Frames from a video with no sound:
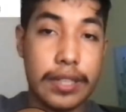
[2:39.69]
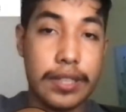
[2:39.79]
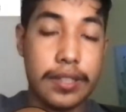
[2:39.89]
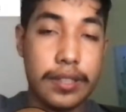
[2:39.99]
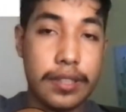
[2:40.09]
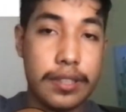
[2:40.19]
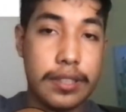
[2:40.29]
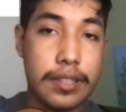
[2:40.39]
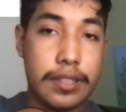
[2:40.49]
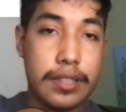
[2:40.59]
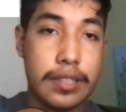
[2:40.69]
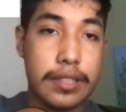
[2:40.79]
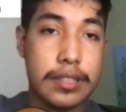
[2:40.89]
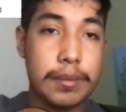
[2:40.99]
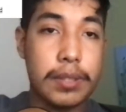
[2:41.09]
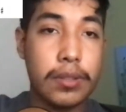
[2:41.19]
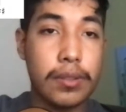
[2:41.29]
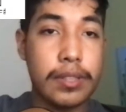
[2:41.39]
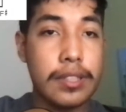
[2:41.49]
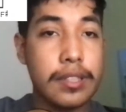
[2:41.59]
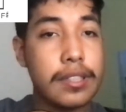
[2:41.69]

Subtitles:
here will be going